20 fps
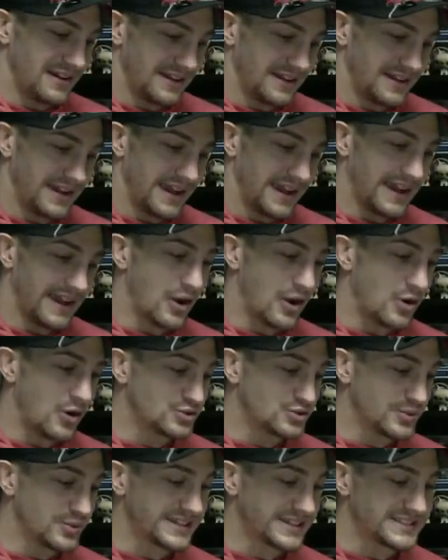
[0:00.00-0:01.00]
It goes with the
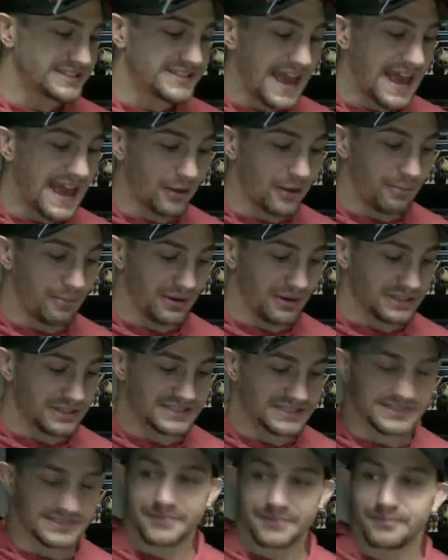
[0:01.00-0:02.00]
Snagglepuss.
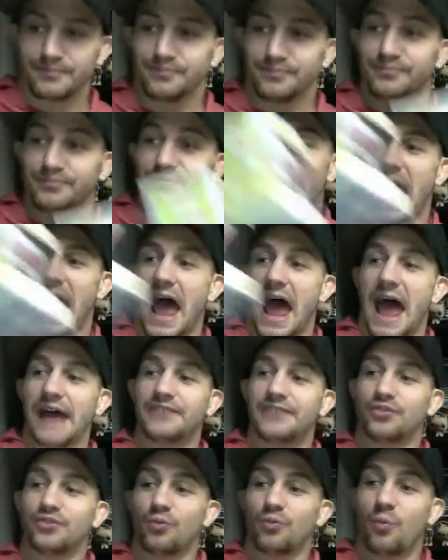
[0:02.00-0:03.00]
As
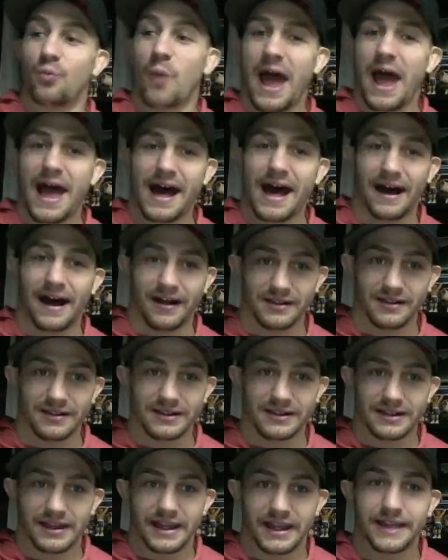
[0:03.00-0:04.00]
well,
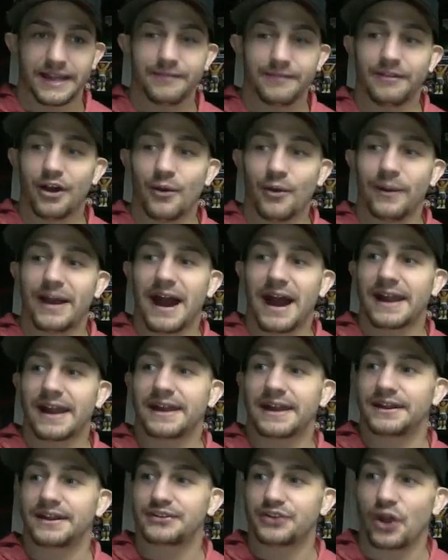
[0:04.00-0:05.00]
even though we got her the
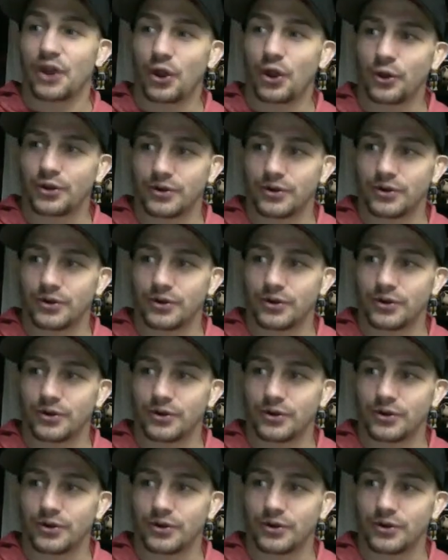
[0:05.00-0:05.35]
turtle,